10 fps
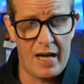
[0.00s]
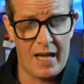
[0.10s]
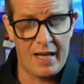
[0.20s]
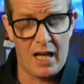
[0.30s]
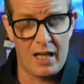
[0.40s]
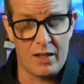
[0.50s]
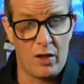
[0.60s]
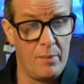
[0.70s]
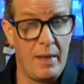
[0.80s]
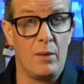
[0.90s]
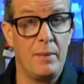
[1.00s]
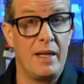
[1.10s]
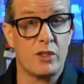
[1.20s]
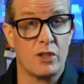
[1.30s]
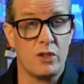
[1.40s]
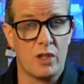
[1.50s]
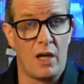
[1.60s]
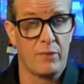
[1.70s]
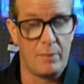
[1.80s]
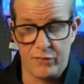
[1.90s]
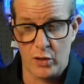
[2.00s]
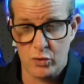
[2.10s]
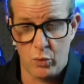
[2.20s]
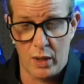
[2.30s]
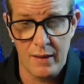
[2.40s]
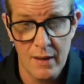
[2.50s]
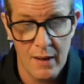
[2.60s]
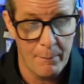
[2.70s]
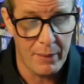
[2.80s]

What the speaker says: that I got, like all the metal miniatures and stuff from the first one.